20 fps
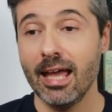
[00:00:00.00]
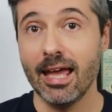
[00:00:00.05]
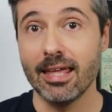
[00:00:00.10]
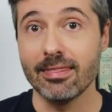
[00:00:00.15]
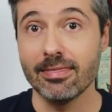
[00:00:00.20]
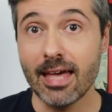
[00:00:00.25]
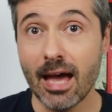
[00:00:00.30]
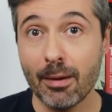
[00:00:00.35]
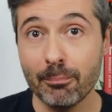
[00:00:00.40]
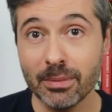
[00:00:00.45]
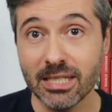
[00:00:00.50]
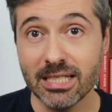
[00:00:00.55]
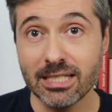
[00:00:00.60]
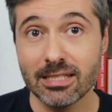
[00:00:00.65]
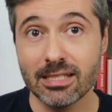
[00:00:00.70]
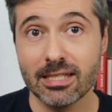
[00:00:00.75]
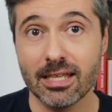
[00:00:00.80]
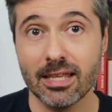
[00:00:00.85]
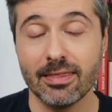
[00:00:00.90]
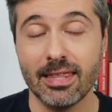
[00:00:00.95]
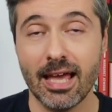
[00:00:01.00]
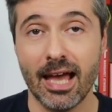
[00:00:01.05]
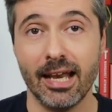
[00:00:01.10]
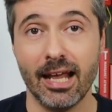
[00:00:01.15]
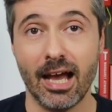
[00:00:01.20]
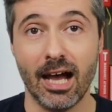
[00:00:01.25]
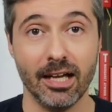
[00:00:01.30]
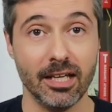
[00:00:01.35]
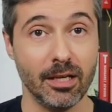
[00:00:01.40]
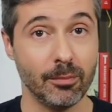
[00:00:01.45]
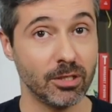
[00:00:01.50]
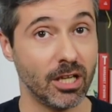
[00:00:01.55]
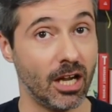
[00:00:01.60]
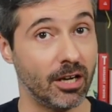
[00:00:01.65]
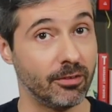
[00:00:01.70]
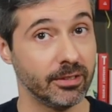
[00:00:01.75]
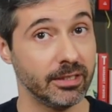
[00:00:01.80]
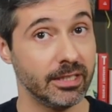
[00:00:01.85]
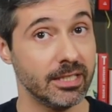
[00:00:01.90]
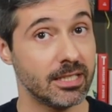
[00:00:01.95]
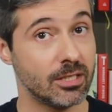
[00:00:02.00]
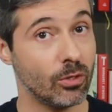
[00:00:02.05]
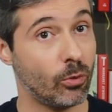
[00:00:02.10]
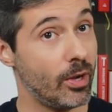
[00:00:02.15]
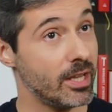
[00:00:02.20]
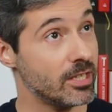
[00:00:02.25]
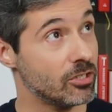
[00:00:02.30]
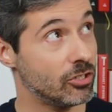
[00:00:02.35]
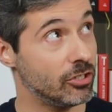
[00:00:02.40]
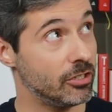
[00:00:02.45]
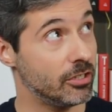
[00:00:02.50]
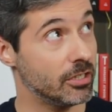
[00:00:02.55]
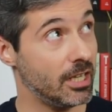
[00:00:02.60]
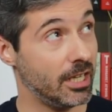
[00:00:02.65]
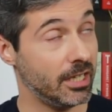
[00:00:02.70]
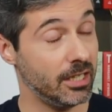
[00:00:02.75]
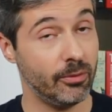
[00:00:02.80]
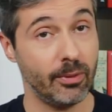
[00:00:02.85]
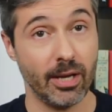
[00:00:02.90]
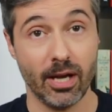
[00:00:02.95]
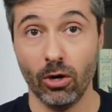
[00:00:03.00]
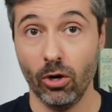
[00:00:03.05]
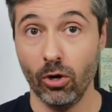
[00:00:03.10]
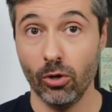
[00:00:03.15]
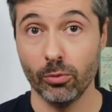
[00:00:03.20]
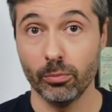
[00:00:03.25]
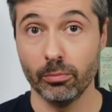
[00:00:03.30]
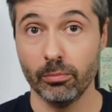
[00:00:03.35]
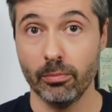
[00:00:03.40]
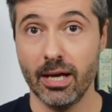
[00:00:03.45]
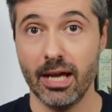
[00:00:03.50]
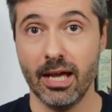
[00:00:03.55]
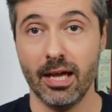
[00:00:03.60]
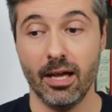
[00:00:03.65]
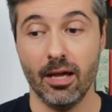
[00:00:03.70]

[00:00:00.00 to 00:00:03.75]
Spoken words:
And that means that I am currently sequestered here at home.